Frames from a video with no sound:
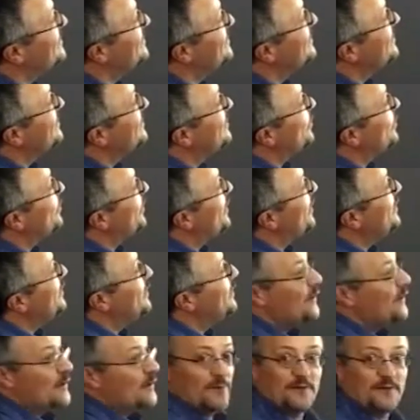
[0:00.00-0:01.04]
okay,
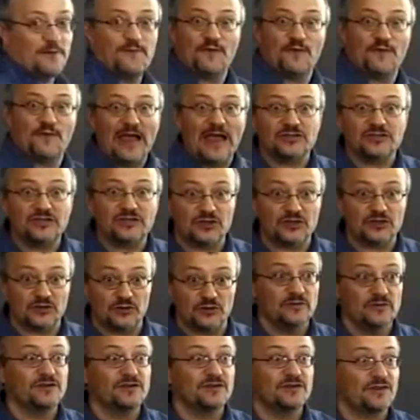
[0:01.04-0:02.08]
the faster
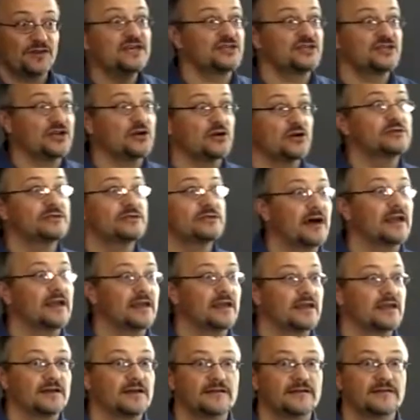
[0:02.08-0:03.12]
things start dying
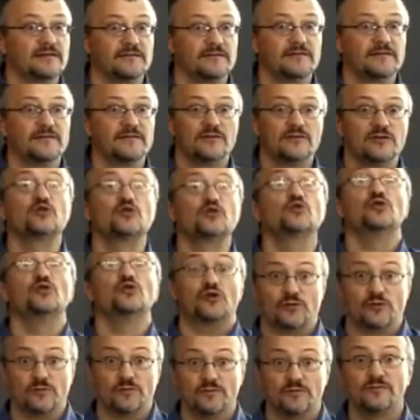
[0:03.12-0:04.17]
sooner
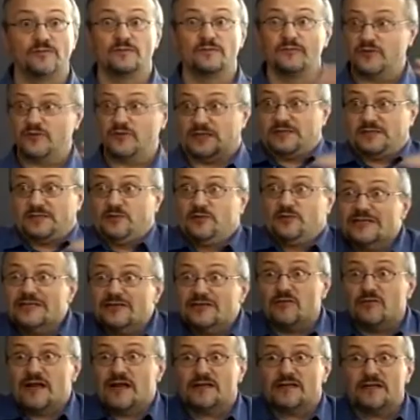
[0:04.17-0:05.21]
because they're
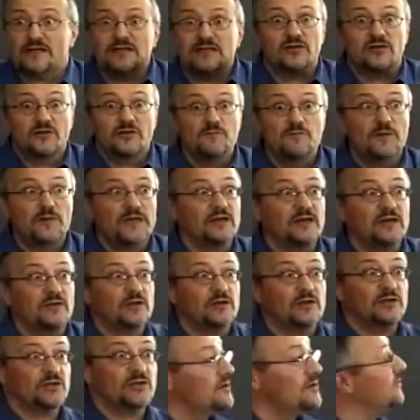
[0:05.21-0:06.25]
interacting, they're competing with
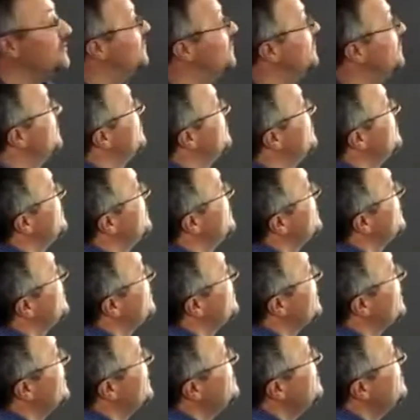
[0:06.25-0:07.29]
each other. Okay?